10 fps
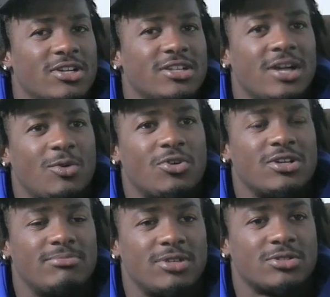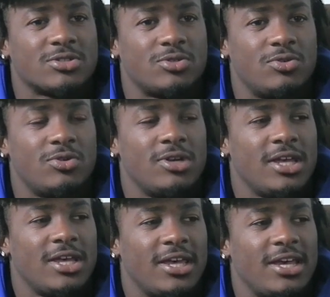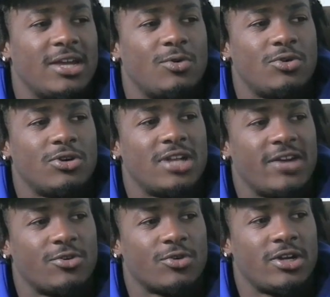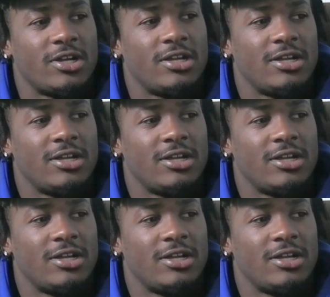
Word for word: I wore it in middle school, and I wore it in ninth grade.